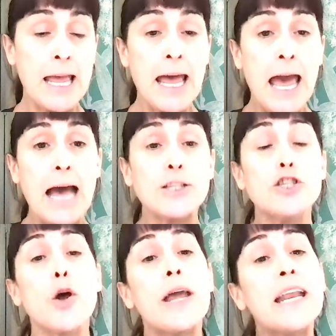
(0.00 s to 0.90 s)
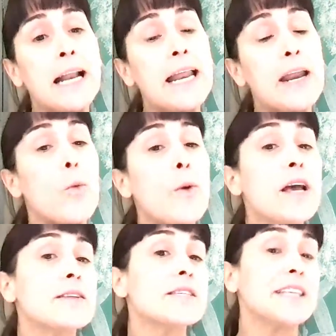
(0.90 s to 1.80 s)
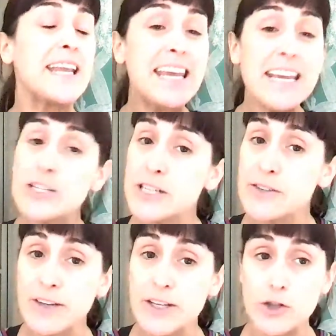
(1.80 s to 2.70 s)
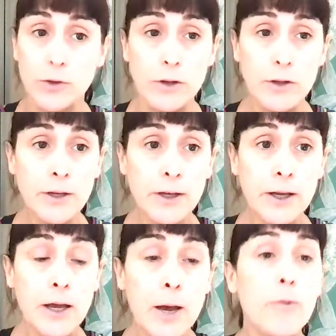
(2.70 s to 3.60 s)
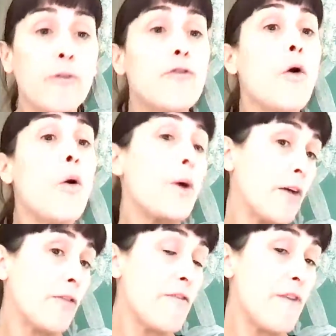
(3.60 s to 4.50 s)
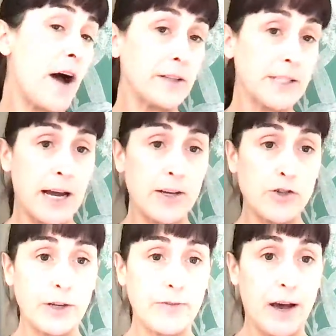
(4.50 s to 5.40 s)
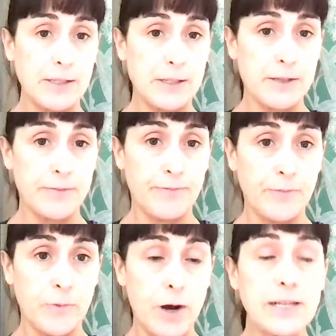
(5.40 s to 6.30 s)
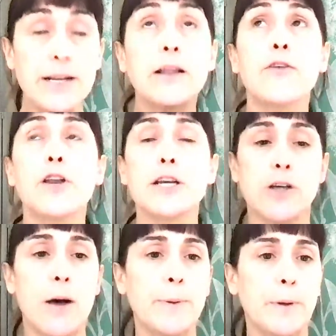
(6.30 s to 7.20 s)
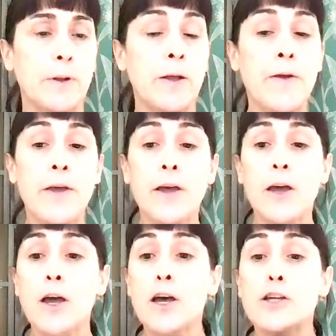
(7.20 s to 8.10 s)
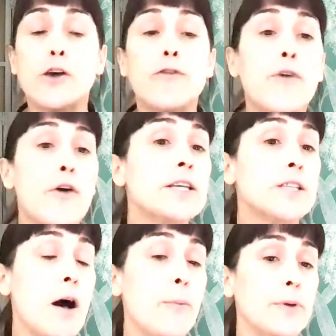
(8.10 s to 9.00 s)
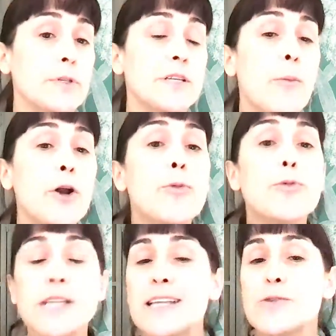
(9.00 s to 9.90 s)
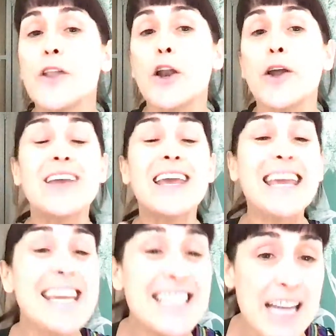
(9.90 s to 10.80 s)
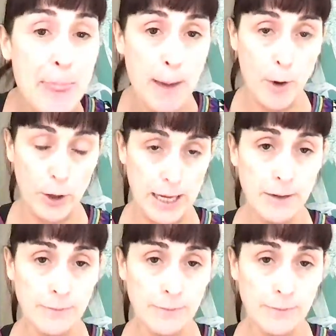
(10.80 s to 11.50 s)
And so in clinic, we consider each individual before we offer final dietary advice, right? And I'll give you an example. So for example, someone who presents with a lot of heat in their body,